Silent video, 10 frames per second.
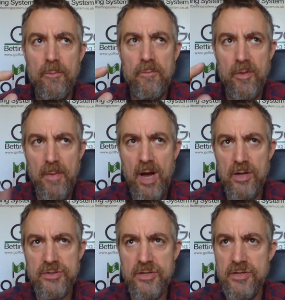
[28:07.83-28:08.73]
the
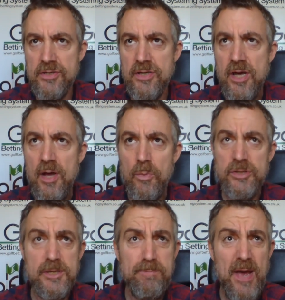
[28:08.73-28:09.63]
Masters was
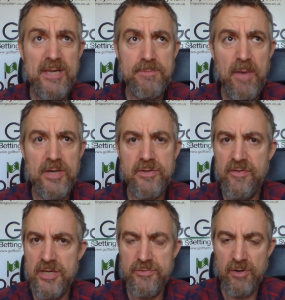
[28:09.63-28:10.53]
his best major
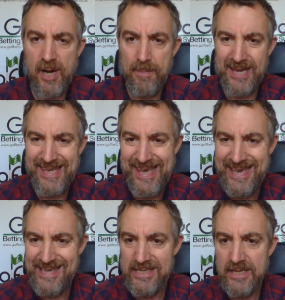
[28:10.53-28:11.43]
finish for a couple of
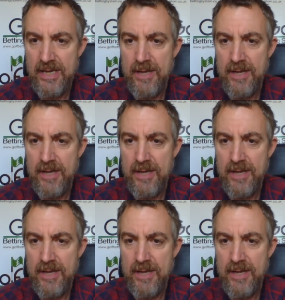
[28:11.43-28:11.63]
years.